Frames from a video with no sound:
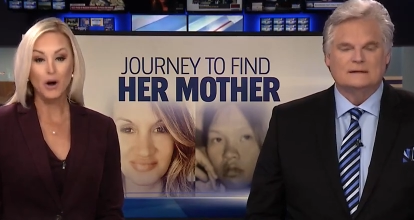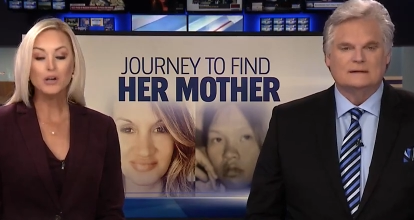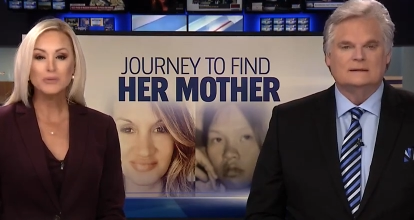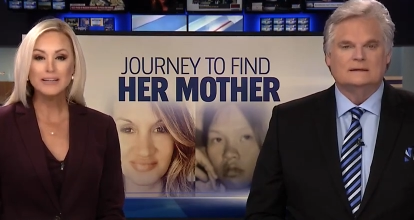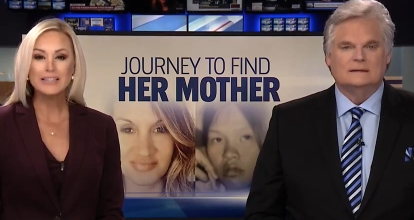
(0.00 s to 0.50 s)

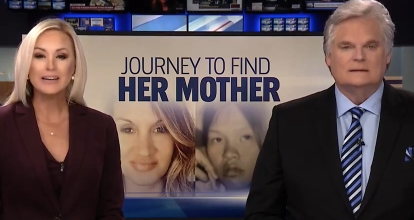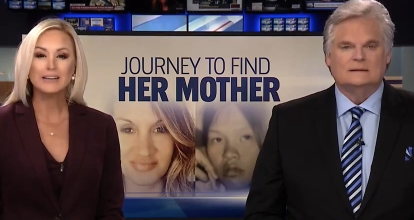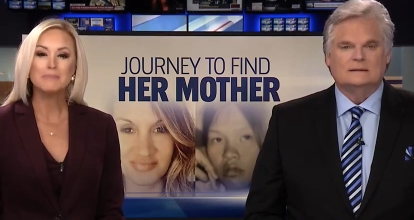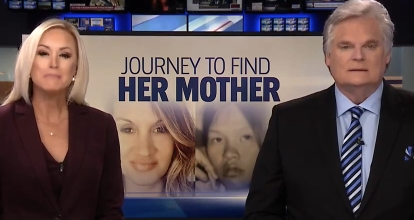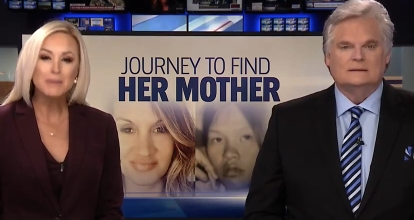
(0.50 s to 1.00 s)
Speaker 1: already
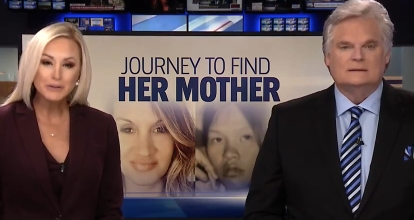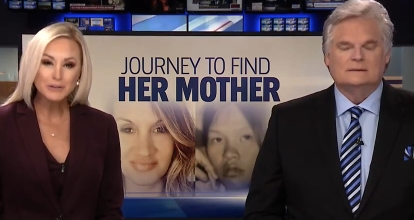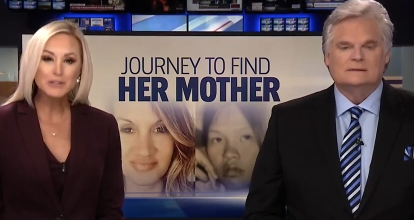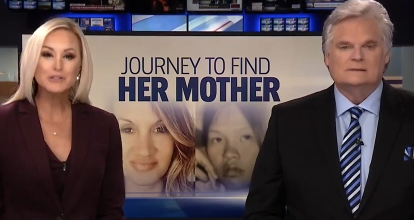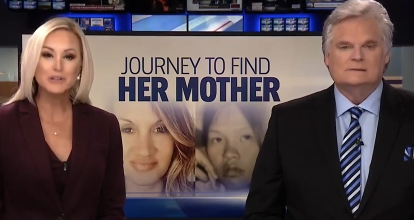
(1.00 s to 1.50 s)
getting
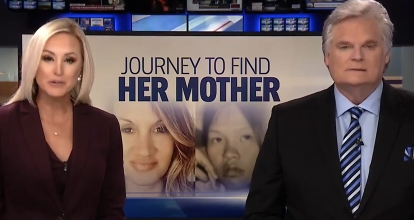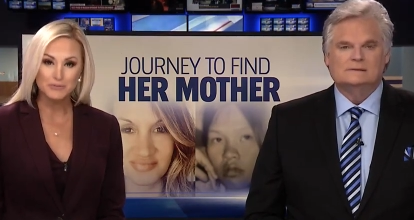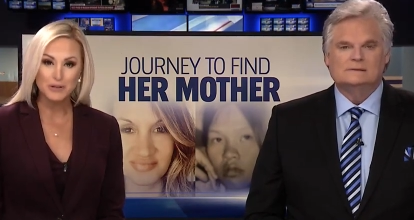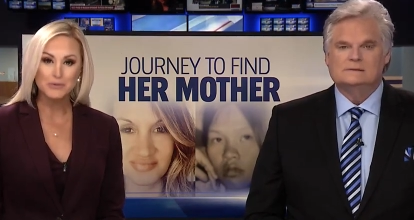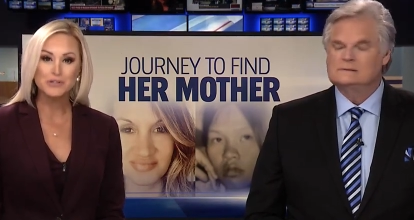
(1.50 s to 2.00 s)
millions of
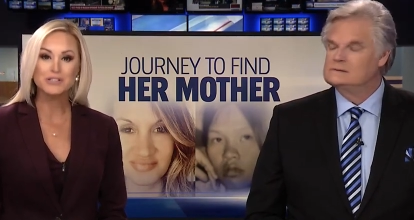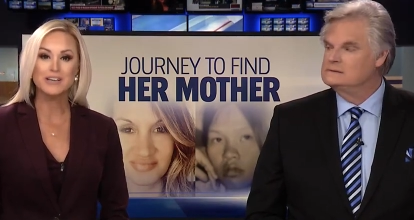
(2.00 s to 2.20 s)
views in